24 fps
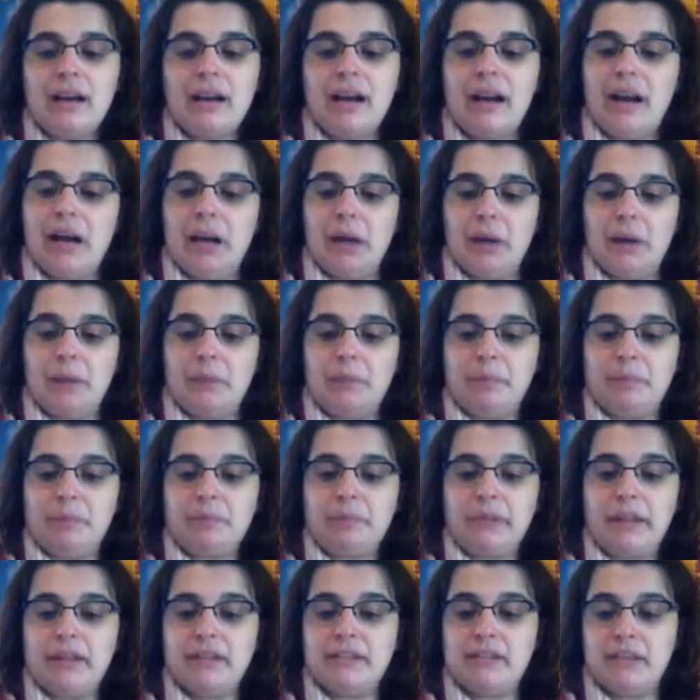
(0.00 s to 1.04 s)

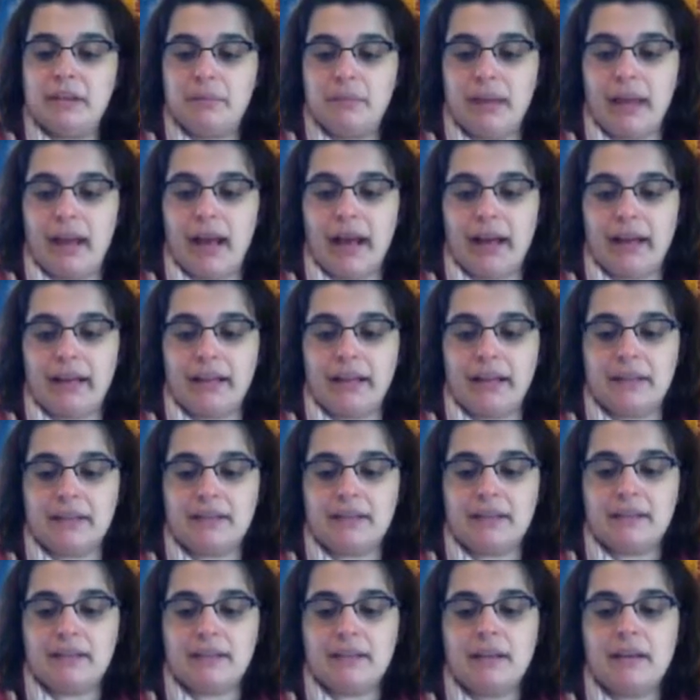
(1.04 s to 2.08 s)
And to be
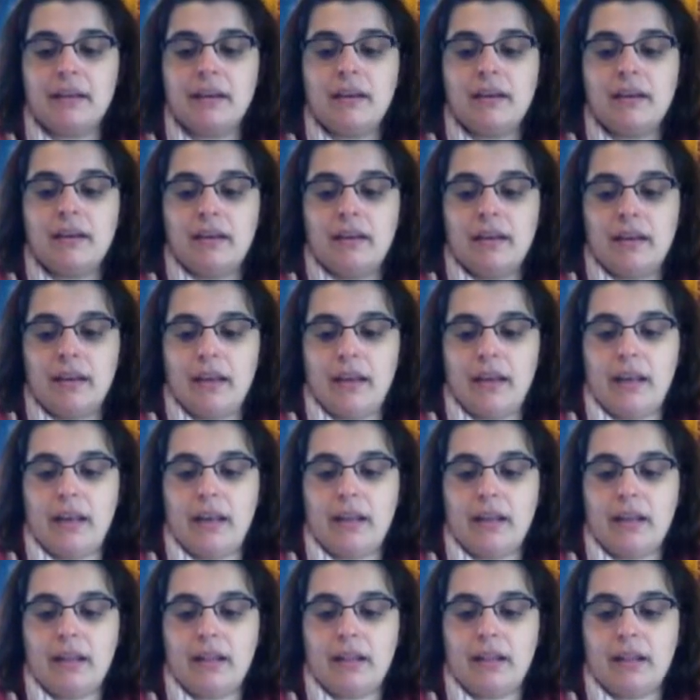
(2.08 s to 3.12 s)
honest,
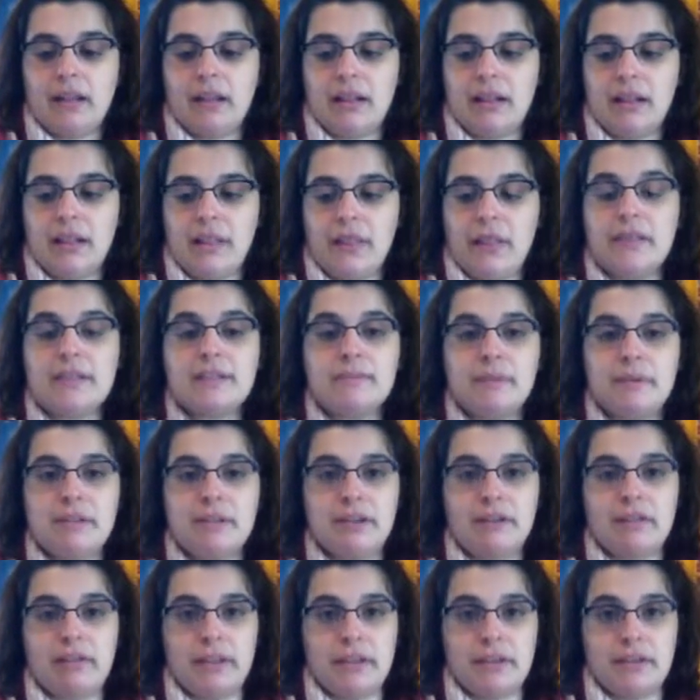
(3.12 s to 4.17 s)
this
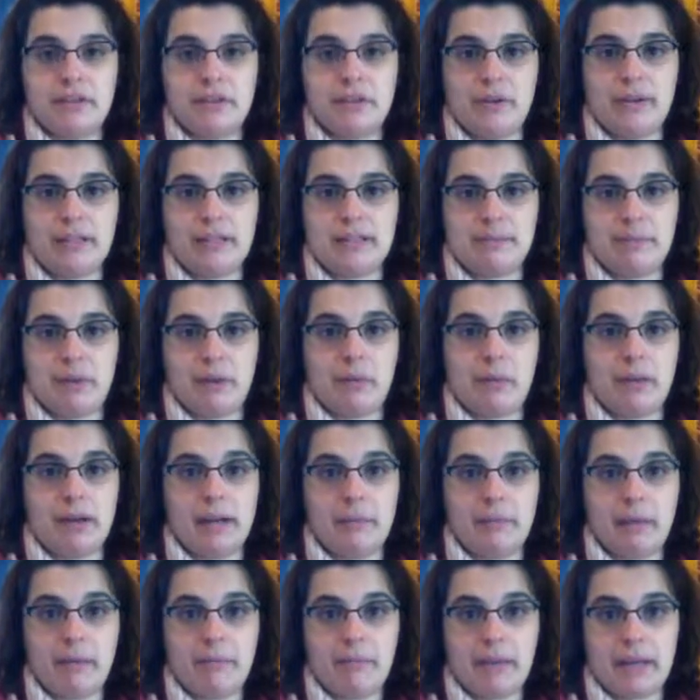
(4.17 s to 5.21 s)
particular issue has been one
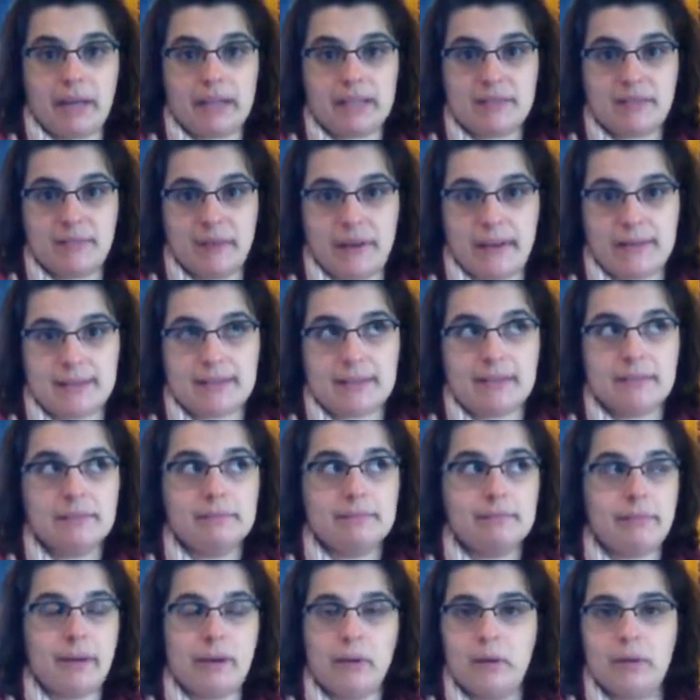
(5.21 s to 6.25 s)
of my biggest fears
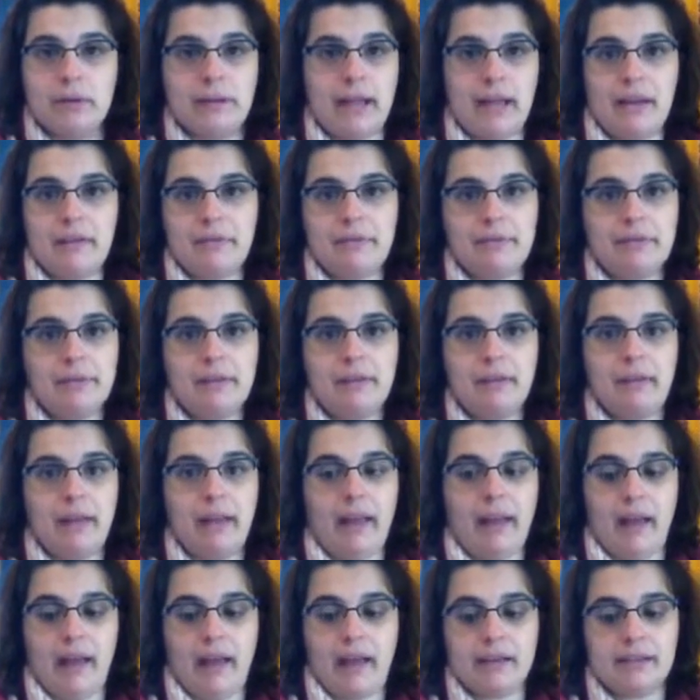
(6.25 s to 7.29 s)
my whole life,
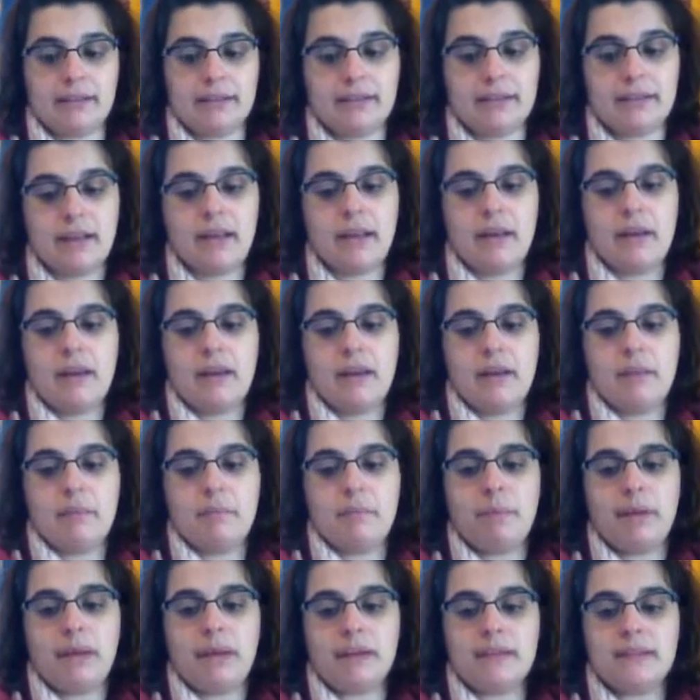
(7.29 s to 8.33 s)
and
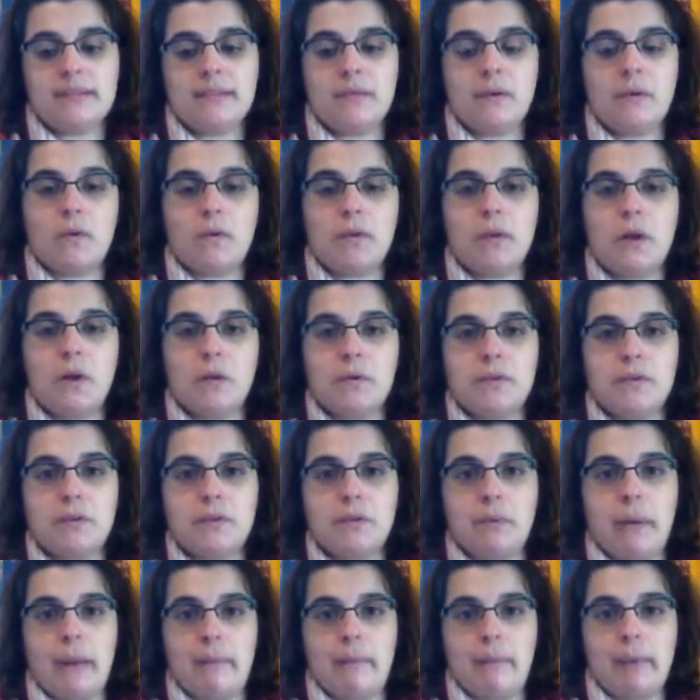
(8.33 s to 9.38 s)
being so close
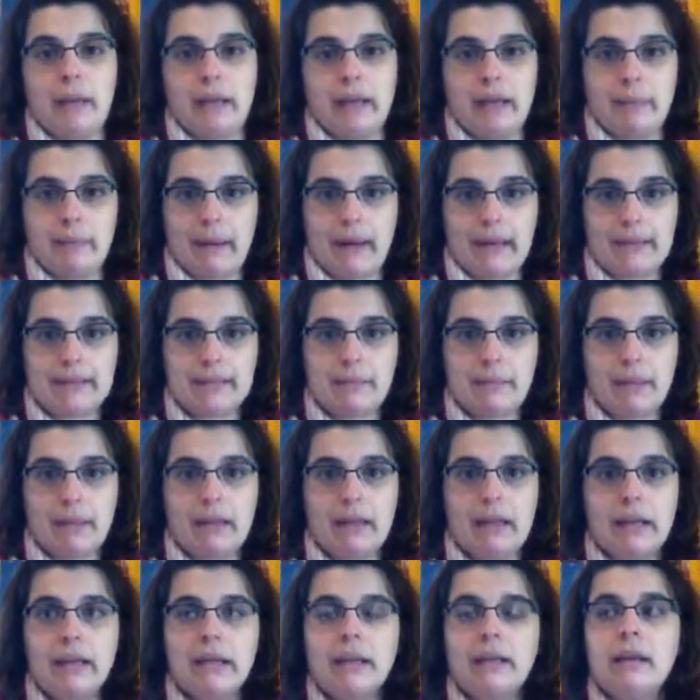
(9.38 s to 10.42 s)
to it being a
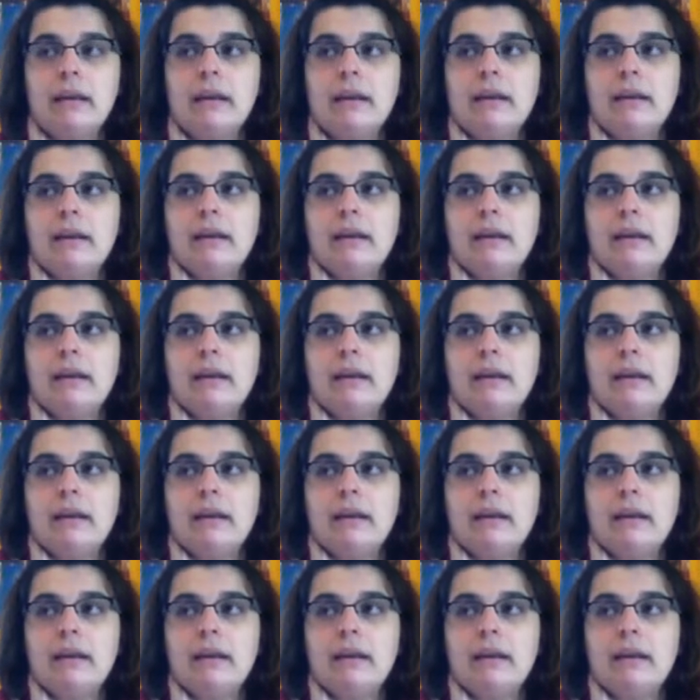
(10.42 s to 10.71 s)
possibility